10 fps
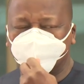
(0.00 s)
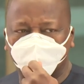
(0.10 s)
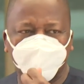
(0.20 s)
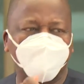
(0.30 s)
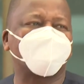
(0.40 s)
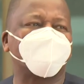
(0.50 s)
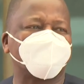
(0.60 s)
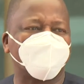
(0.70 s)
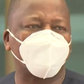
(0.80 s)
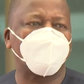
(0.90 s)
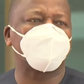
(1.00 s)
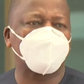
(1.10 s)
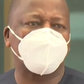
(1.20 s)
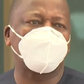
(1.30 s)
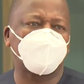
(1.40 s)
conductors are the ones
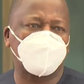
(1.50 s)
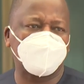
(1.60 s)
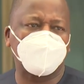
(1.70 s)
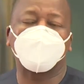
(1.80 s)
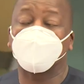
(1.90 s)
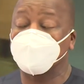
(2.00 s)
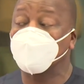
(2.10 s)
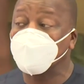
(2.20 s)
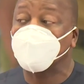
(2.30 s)
who are going to, they will